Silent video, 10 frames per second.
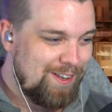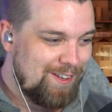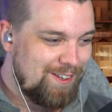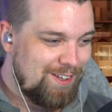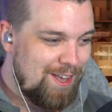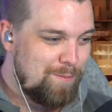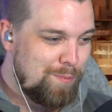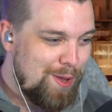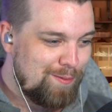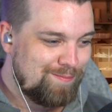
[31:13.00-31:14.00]
Yeah,
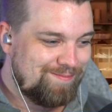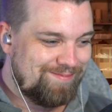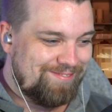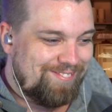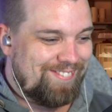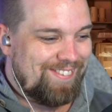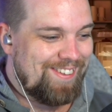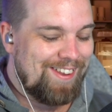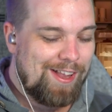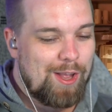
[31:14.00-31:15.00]
bet.
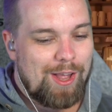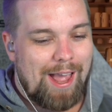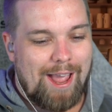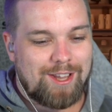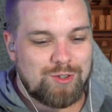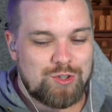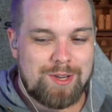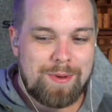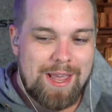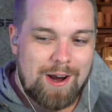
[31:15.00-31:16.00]
Hey, can she
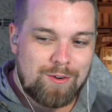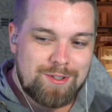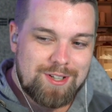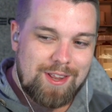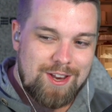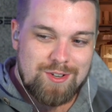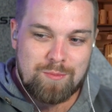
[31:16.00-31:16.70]
be our constellation,